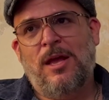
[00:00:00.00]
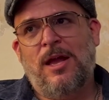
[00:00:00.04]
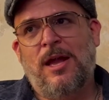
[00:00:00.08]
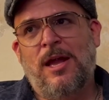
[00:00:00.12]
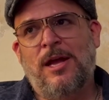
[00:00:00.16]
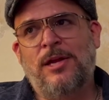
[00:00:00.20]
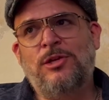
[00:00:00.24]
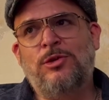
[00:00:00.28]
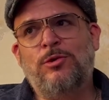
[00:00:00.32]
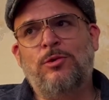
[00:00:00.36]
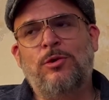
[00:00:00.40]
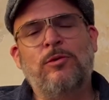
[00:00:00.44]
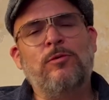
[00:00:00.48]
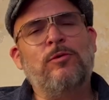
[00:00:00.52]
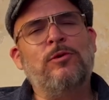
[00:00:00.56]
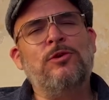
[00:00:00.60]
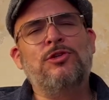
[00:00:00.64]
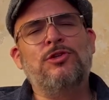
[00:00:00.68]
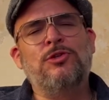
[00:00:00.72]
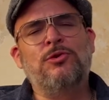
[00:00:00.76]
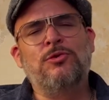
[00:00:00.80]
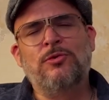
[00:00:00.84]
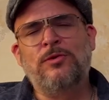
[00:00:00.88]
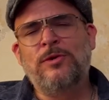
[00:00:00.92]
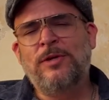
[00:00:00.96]
and doing what
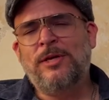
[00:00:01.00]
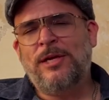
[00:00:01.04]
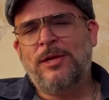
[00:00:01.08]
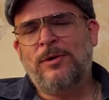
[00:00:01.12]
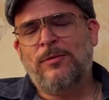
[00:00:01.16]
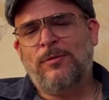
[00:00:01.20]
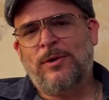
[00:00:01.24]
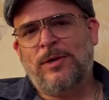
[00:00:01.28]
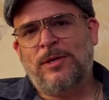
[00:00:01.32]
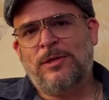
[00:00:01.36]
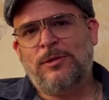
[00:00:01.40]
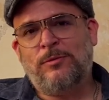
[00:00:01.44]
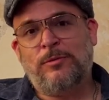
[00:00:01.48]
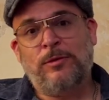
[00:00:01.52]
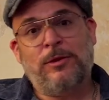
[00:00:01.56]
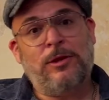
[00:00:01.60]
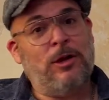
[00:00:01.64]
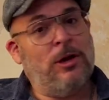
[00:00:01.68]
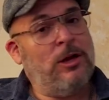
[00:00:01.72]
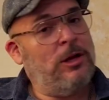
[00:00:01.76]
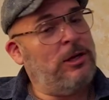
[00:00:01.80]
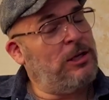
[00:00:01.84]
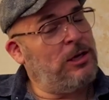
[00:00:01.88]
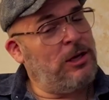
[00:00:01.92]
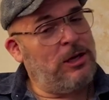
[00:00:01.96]
you really want with
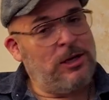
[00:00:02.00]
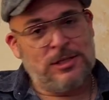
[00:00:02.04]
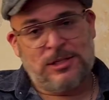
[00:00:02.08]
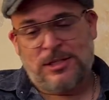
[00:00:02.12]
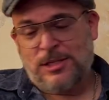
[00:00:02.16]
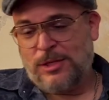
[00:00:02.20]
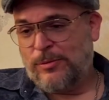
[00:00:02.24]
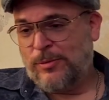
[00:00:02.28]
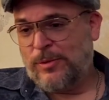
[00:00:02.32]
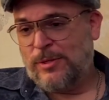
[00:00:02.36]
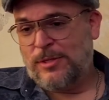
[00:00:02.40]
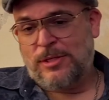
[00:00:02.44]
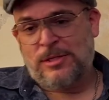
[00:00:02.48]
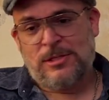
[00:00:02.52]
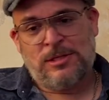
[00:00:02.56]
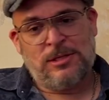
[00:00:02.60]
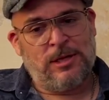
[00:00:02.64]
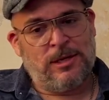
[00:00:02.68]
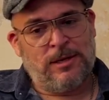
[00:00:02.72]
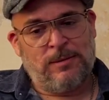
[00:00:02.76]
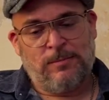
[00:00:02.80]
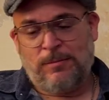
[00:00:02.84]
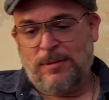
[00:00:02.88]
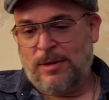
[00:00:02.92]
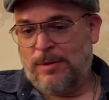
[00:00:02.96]
all the consequences
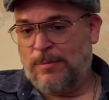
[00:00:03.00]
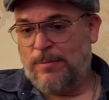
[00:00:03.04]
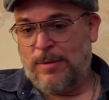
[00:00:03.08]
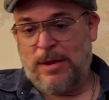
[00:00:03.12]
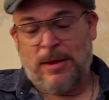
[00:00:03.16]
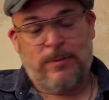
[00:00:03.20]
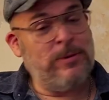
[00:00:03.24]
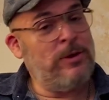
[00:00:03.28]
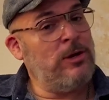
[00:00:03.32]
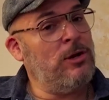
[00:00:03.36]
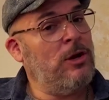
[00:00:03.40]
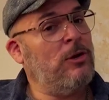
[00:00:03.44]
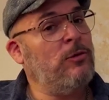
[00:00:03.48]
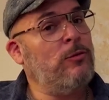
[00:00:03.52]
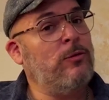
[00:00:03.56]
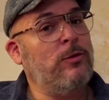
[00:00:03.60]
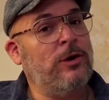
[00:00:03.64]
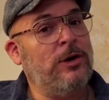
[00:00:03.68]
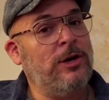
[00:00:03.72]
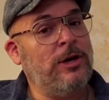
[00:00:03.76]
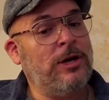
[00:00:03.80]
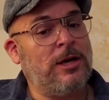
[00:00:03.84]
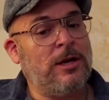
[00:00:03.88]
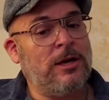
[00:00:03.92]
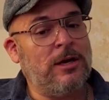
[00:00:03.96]
that it may be not
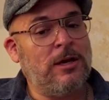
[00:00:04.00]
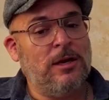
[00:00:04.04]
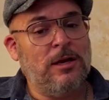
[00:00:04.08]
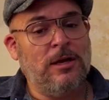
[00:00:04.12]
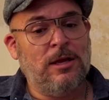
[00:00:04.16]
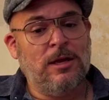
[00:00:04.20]
work,